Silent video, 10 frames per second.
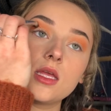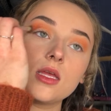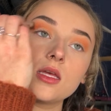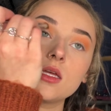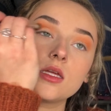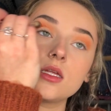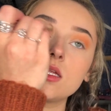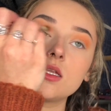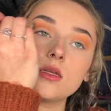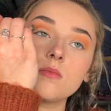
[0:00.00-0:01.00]

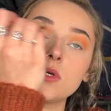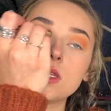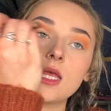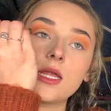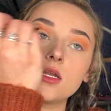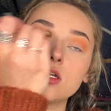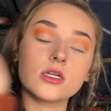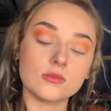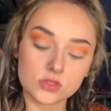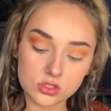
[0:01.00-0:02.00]
And put that under.
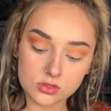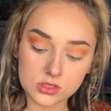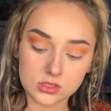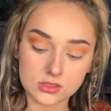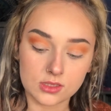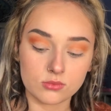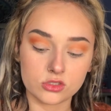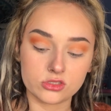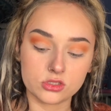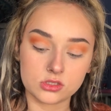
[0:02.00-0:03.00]
I'm just using the same
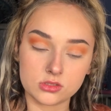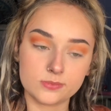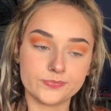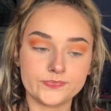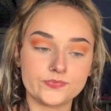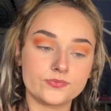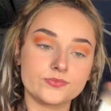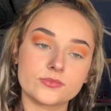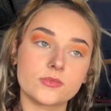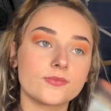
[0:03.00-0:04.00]
brush, because
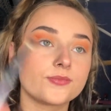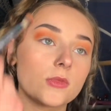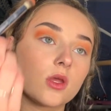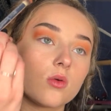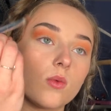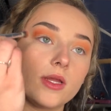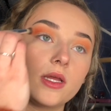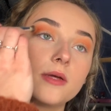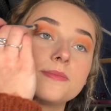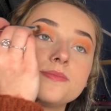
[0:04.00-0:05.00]
why not?